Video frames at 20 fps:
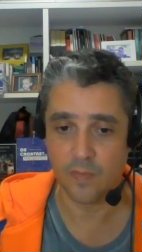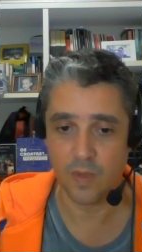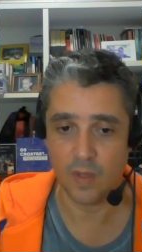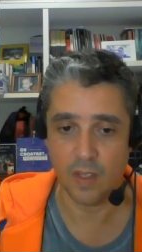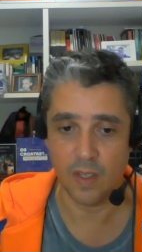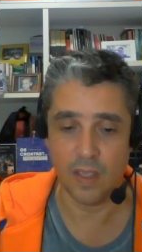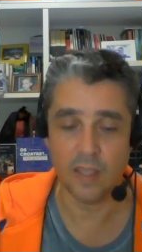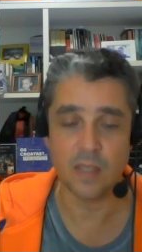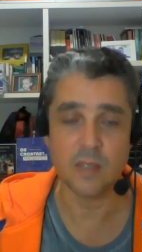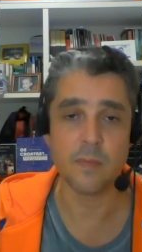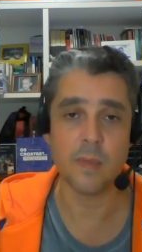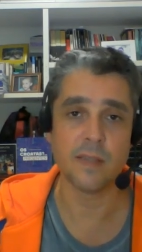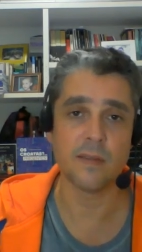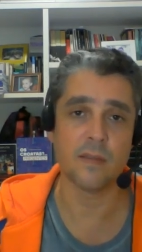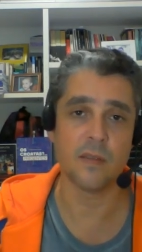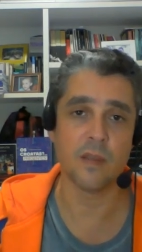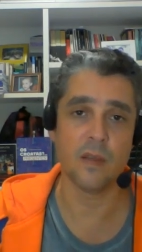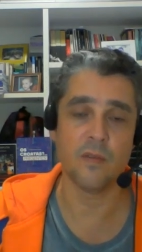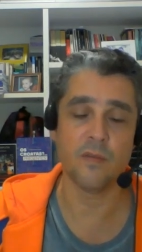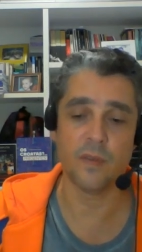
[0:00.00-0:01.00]
As
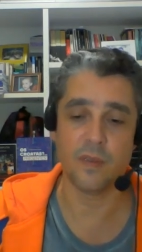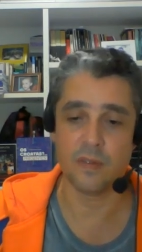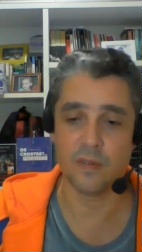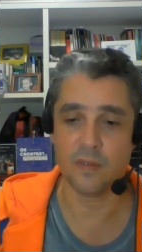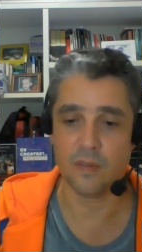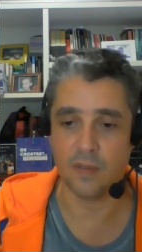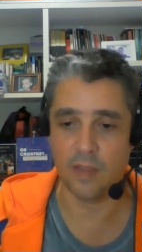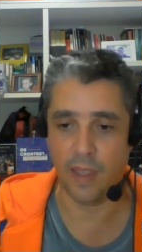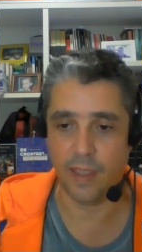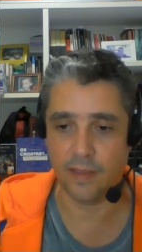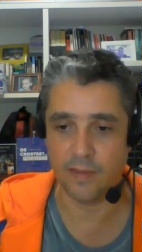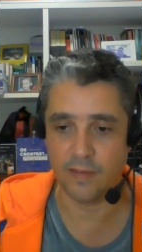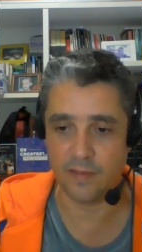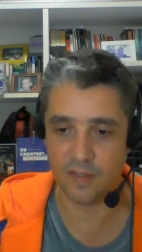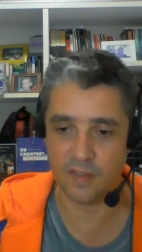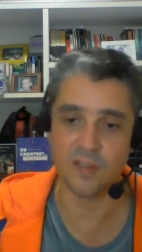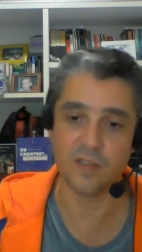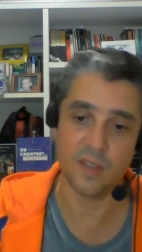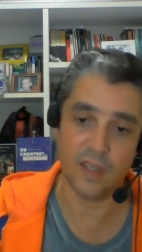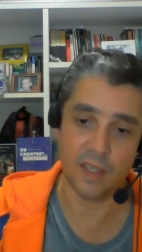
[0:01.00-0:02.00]
myself as
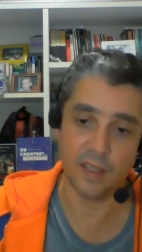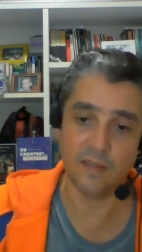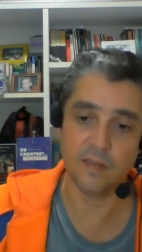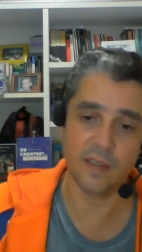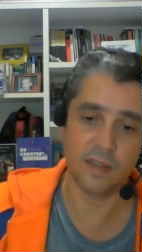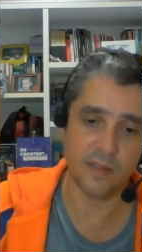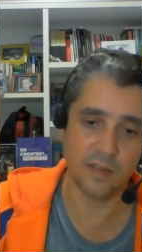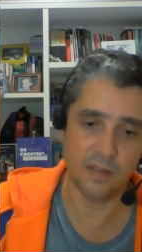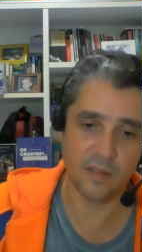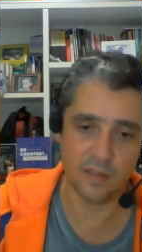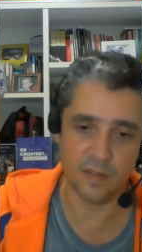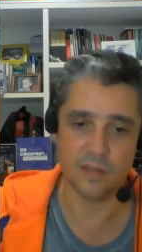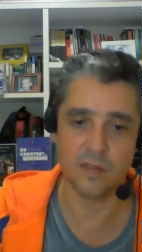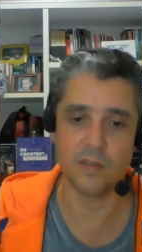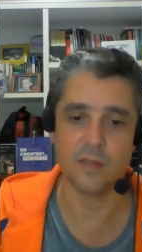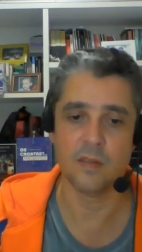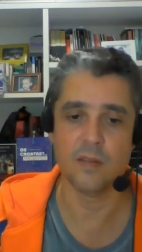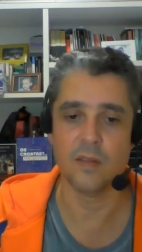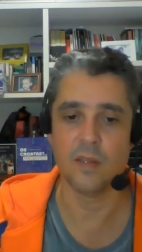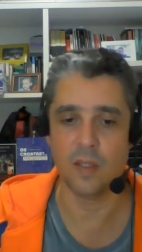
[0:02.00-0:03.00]
existentialist,
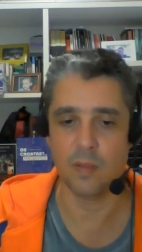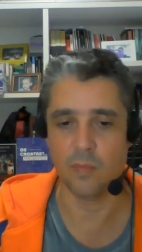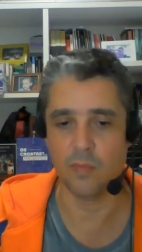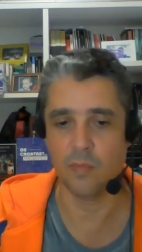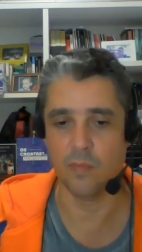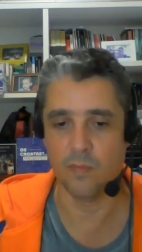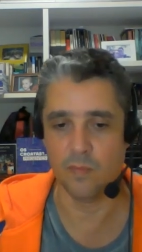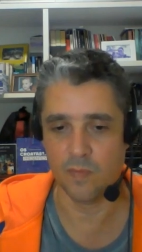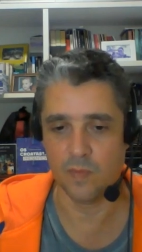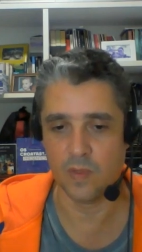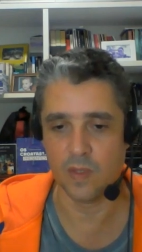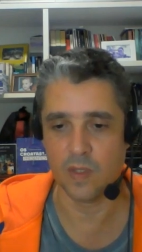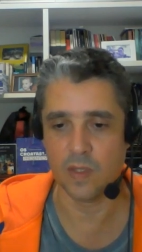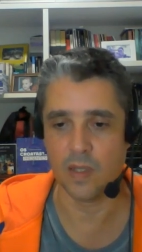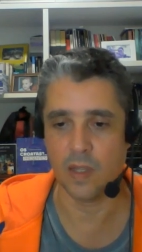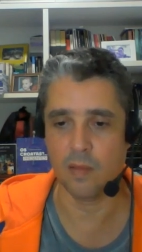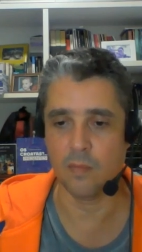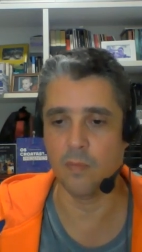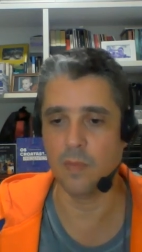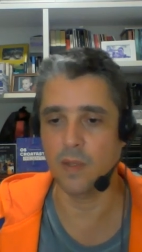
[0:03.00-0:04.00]
I
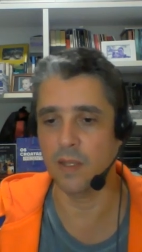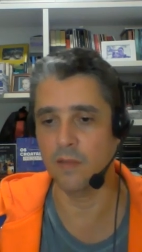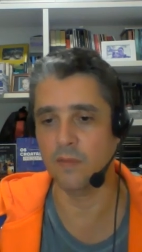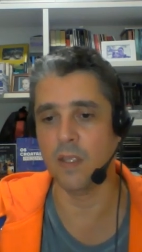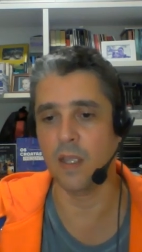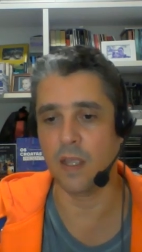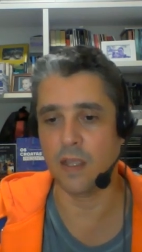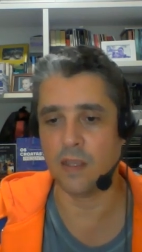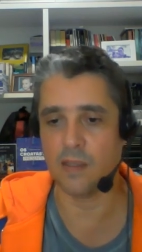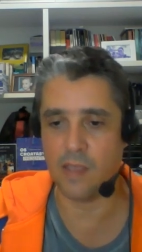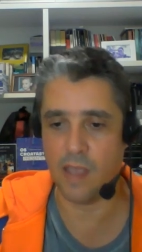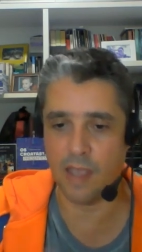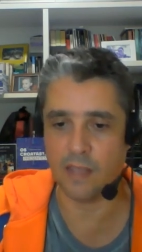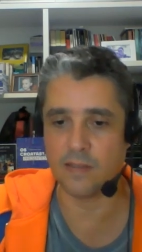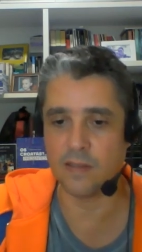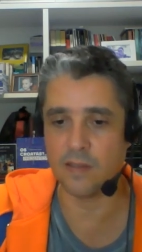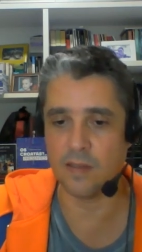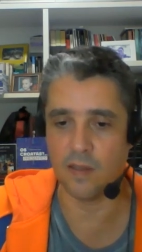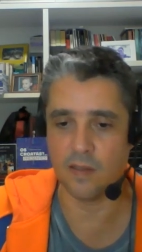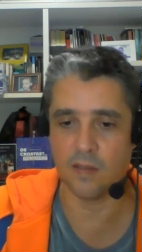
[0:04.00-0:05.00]
believe that
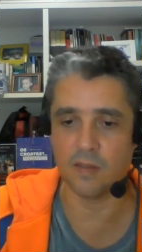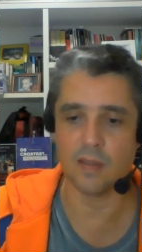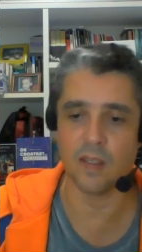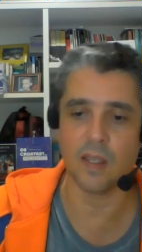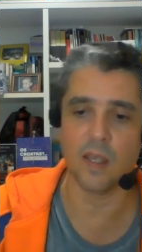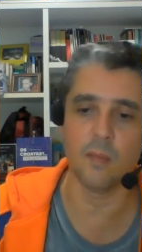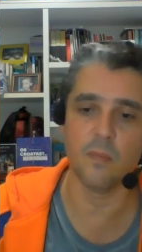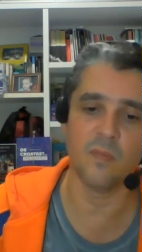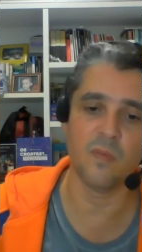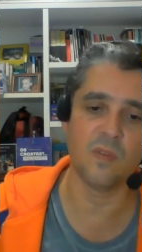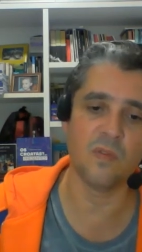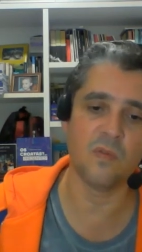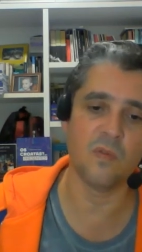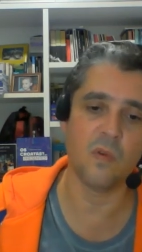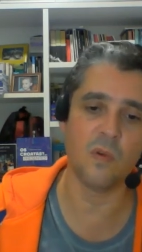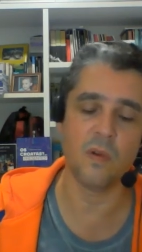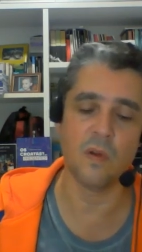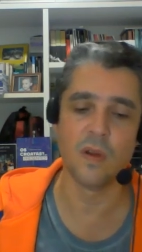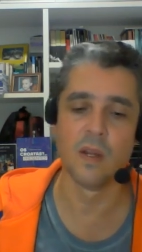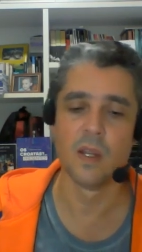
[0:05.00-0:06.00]
existence comes
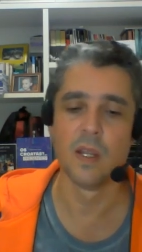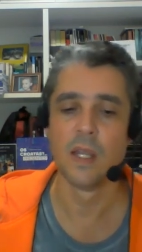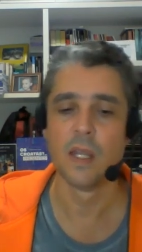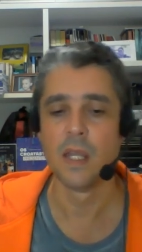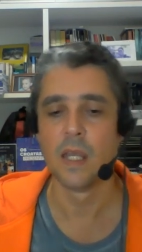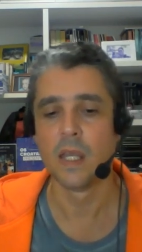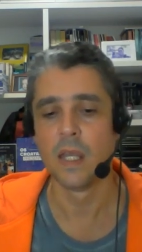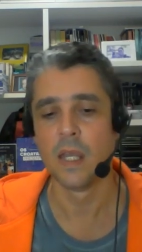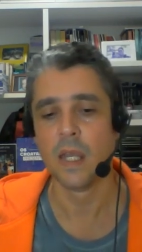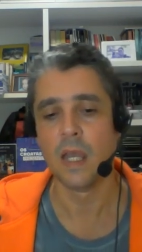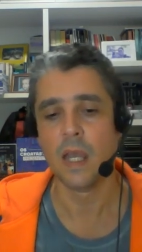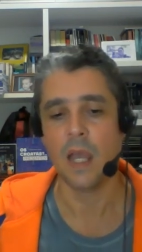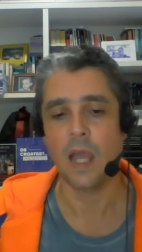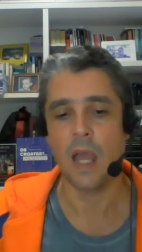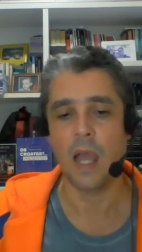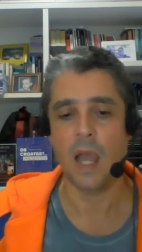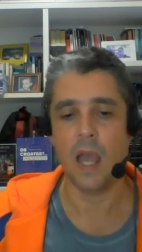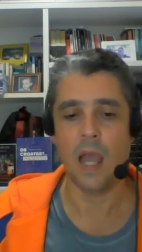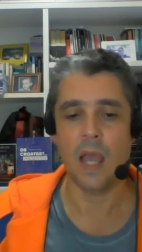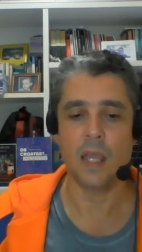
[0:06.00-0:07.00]
before.
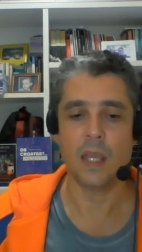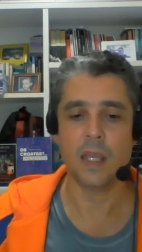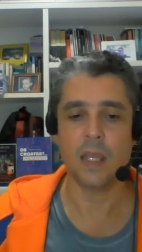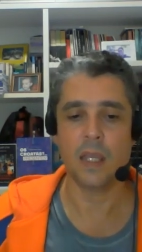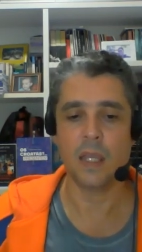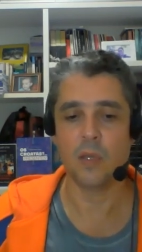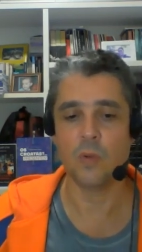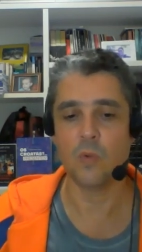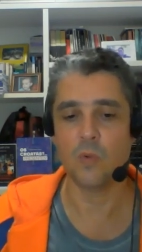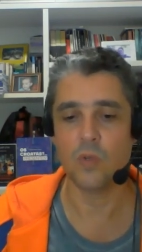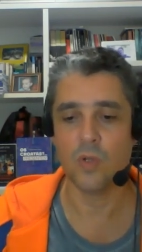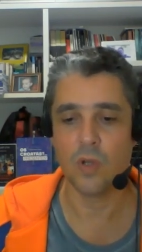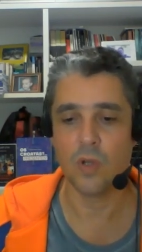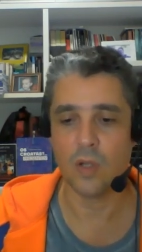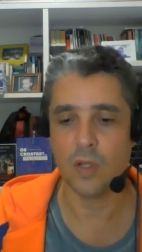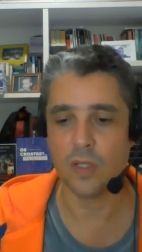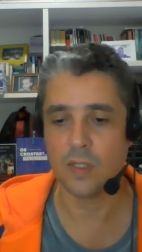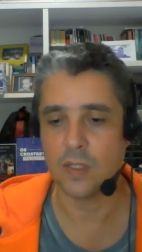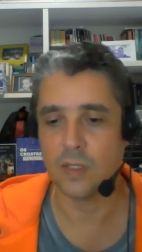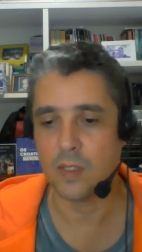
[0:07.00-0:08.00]
I could
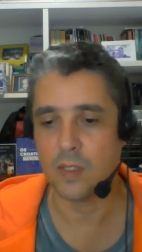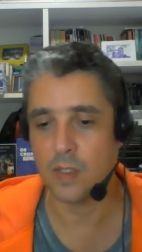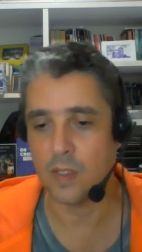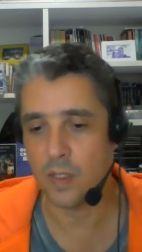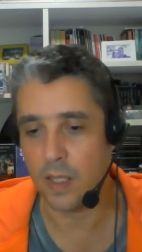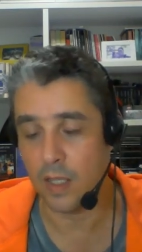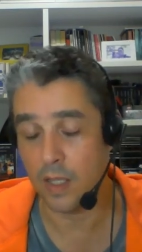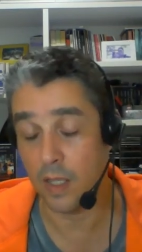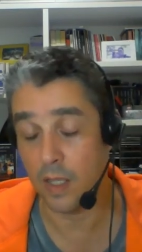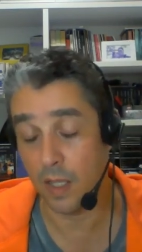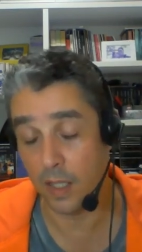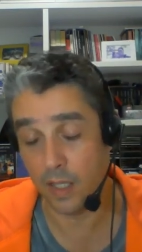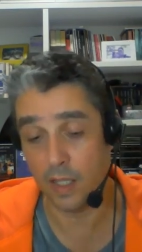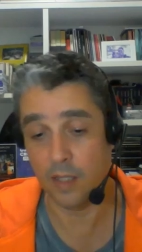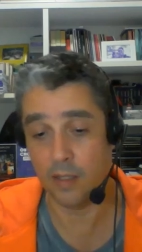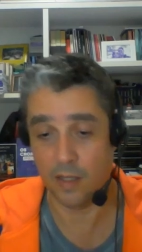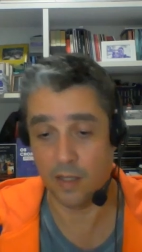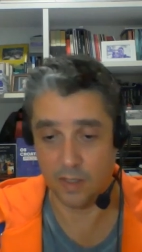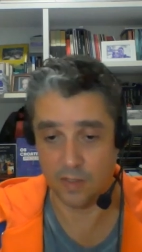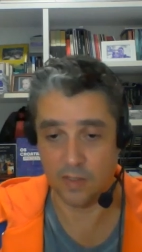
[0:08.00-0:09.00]
not, I, I
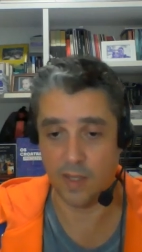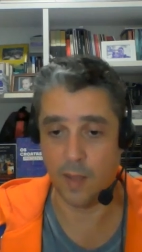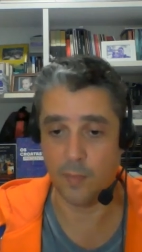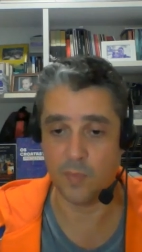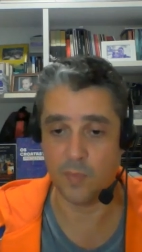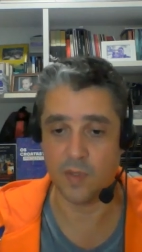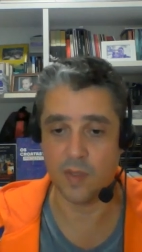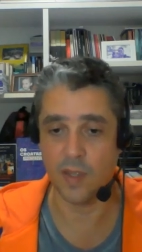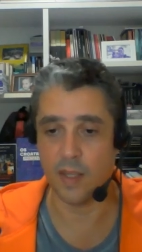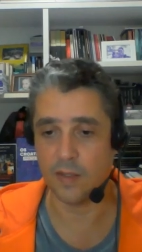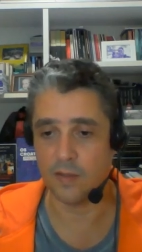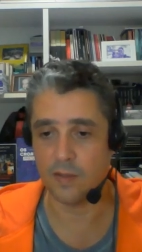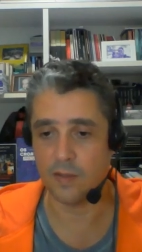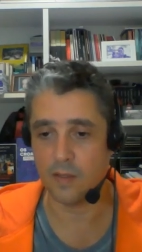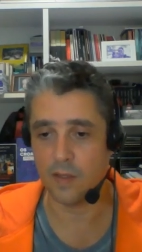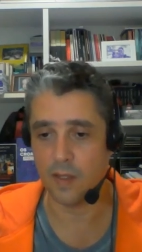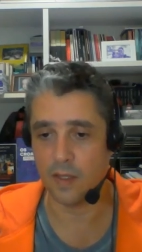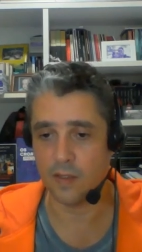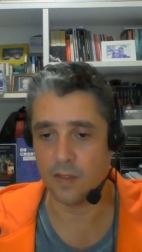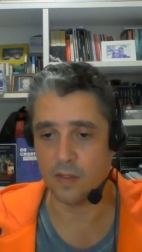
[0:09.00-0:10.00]
can accept that
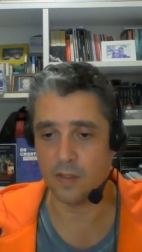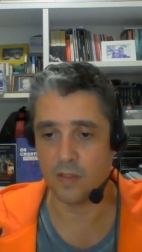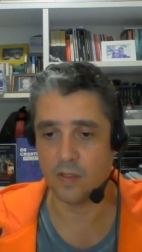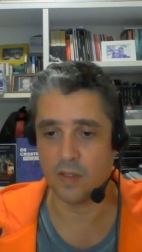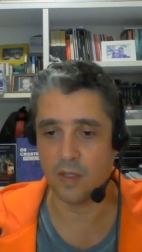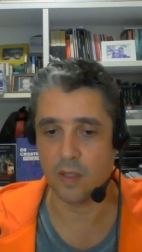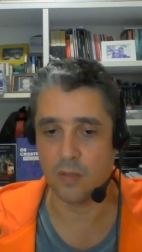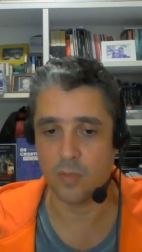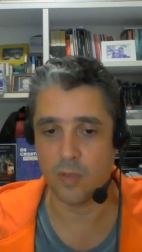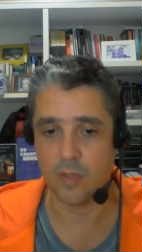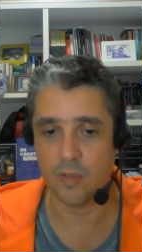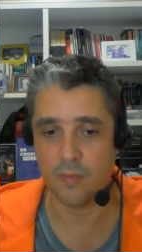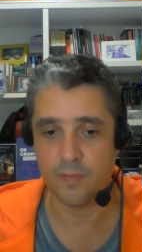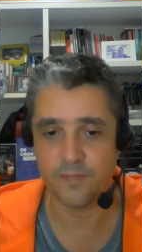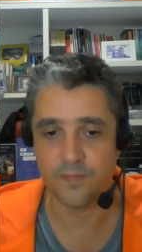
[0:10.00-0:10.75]
as a statement.